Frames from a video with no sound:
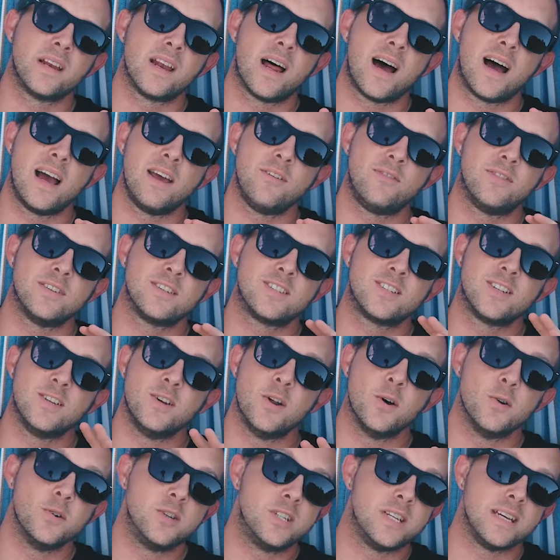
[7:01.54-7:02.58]
in life is to
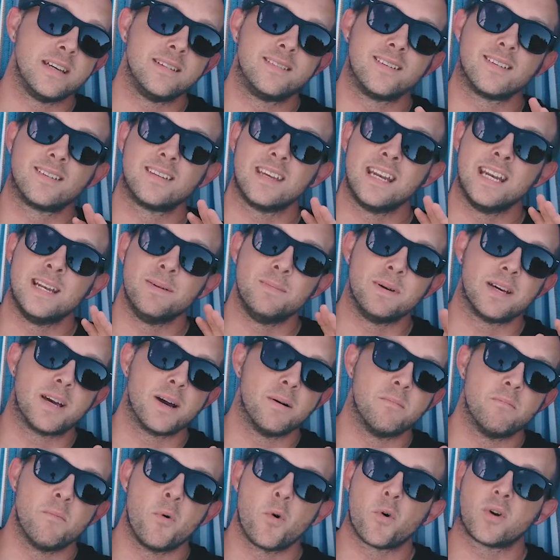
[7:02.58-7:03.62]
know Jesus and to
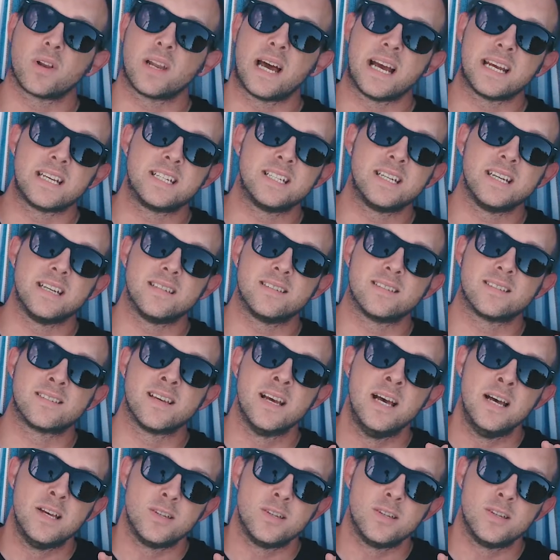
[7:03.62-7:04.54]
become more like Jesus